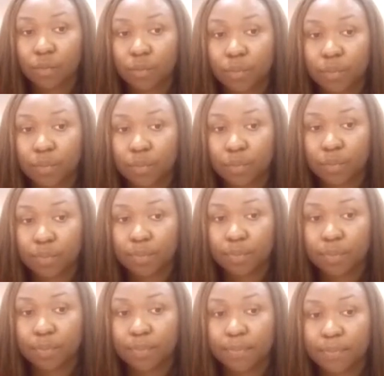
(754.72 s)

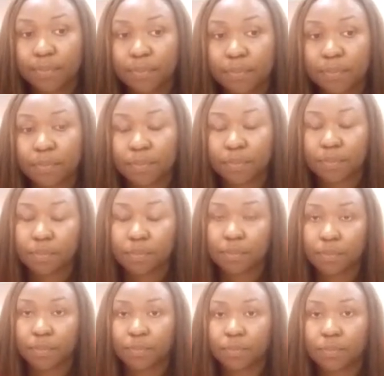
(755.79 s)

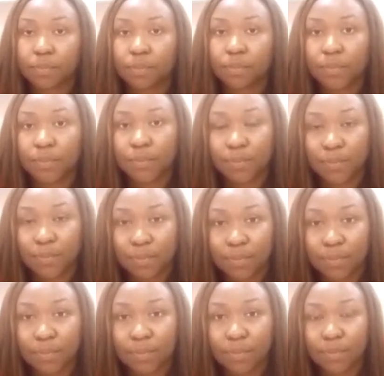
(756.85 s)

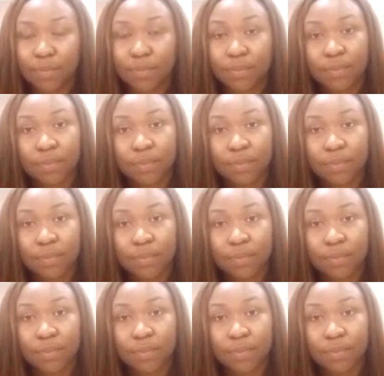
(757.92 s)
The person shown says nothing.